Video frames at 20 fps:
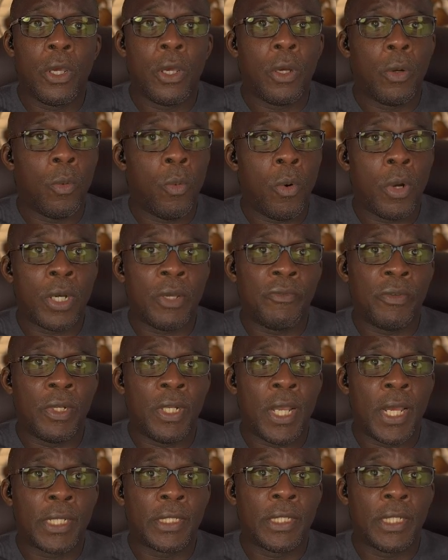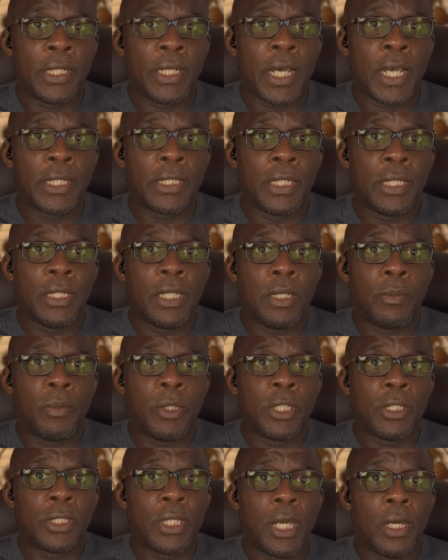whatever lactic acid they
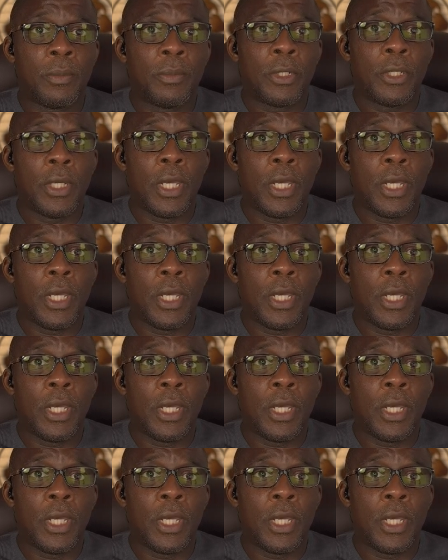built up.